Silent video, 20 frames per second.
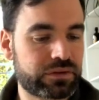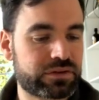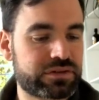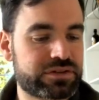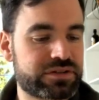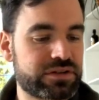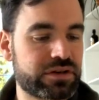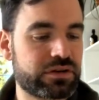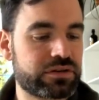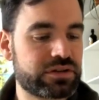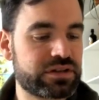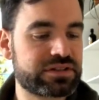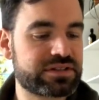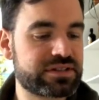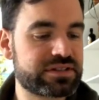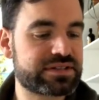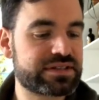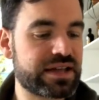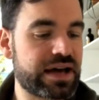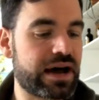So this
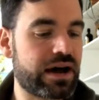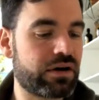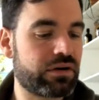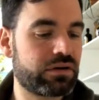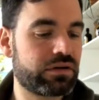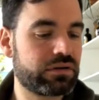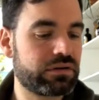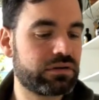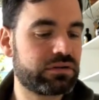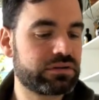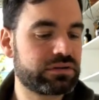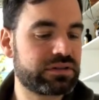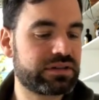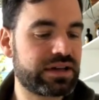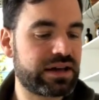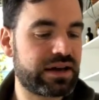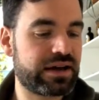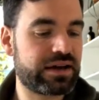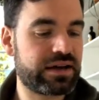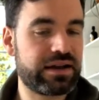is now
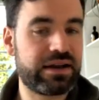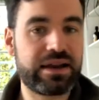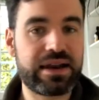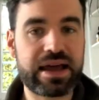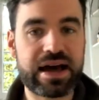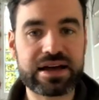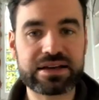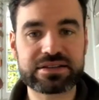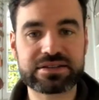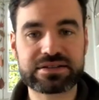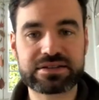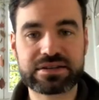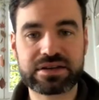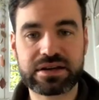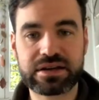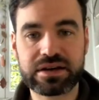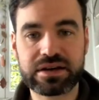the last.